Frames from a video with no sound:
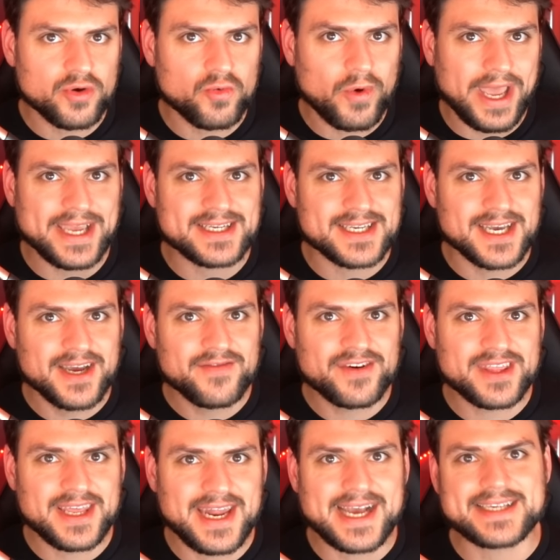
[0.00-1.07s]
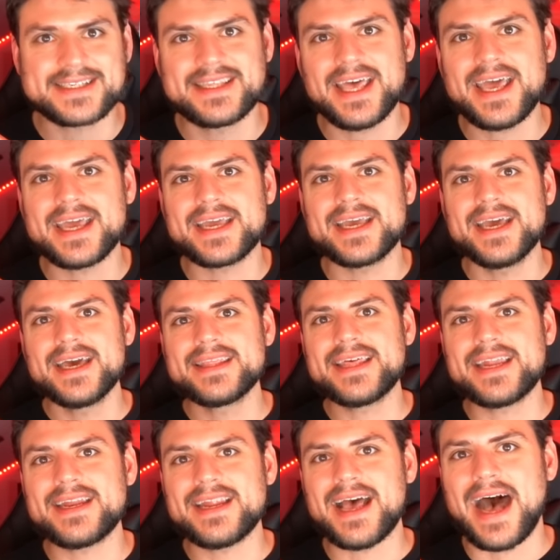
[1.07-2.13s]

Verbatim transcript: wait for the next thing that